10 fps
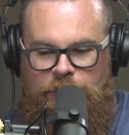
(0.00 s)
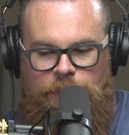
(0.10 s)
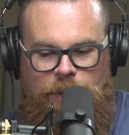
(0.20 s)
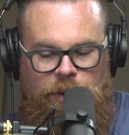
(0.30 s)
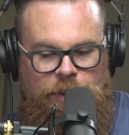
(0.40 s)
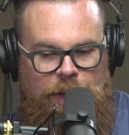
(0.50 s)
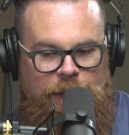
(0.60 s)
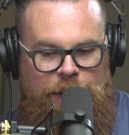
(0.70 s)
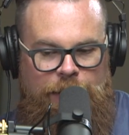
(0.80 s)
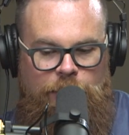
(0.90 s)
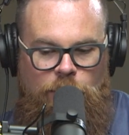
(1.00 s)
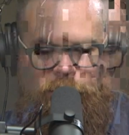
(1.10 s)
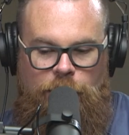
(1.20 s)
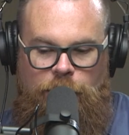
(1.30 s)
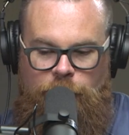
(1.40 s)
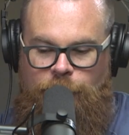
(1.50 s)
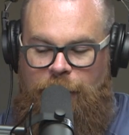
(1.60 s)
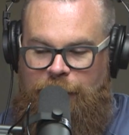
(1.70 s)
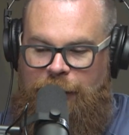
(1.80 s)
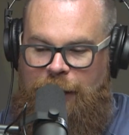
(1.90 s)
Paul and I, who are on another
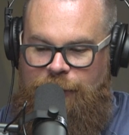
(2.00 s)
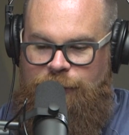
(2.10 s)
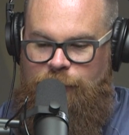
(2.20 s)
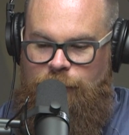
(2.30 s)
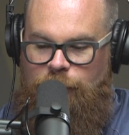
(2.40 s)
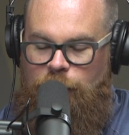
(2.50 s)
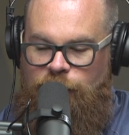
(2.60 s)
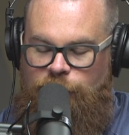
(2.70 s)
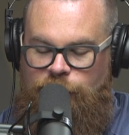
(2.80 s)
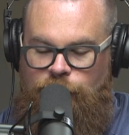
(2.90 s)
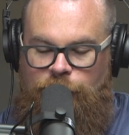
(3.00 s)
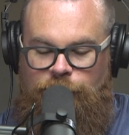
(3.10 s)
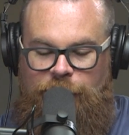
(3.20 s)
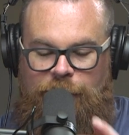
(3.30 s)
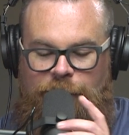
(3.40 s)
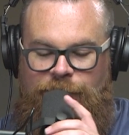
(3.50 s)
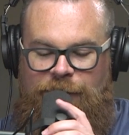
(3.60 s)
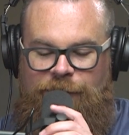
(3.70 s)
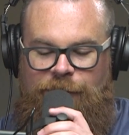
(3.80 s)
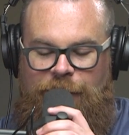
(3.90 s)
podcast, the Learn From Us Real Estate
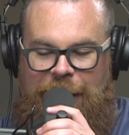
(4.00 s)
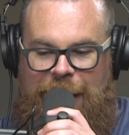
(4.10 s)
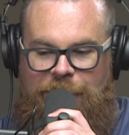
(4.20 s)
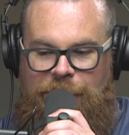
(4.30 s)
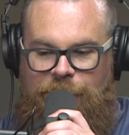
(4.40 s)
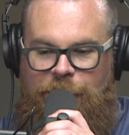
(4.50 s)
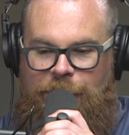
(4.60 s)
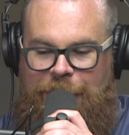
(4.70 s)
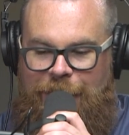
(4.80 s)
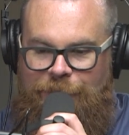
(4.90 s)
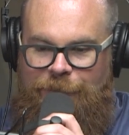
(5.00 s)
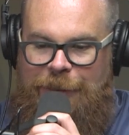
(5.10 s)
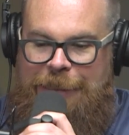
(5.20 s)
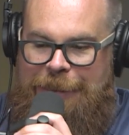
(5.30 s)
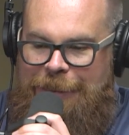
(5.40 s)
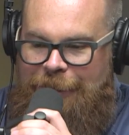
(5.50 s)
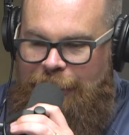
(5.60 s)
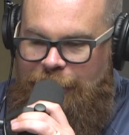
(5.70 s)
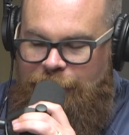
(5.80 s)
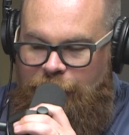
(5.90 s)
Investing Academy podcast,
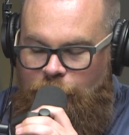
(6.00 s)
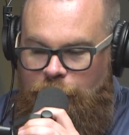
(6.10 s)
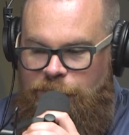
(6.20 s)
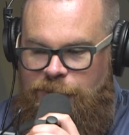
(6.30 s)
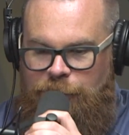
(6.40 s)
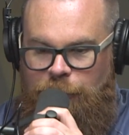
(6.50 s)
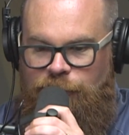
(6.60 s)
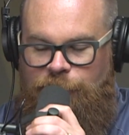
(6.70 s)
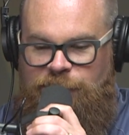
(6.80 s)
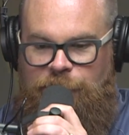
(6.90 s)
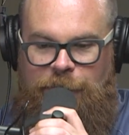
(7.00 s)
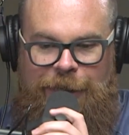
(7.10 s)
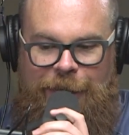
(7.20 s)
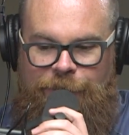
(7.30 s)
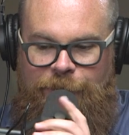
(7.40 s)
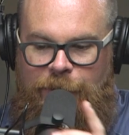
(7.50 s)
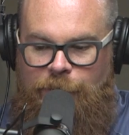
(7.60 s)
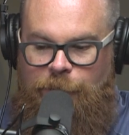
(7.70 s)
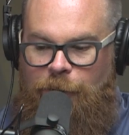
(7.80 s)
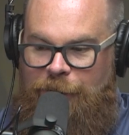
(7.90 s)
that's a lot of words. It's a Learn From Us podcast.
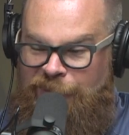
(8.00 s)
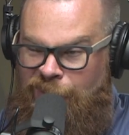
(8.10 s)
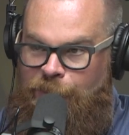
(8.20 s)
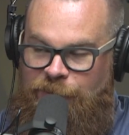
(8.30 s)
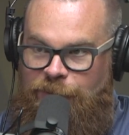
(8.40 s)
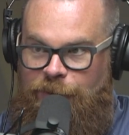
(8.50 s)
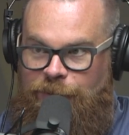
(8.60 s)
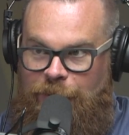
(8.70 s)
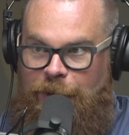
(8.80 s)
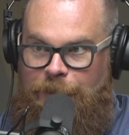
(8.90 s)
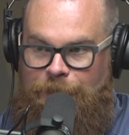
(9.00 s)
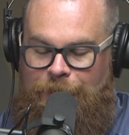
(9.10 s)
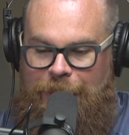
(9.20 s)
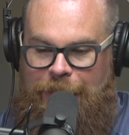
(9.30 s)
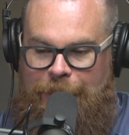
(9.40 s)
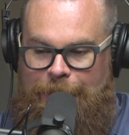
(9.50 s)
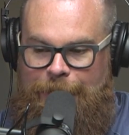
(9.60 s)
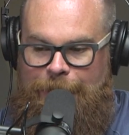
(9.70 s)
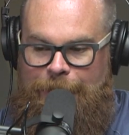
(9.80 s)
Paul and I talk about this all the time. And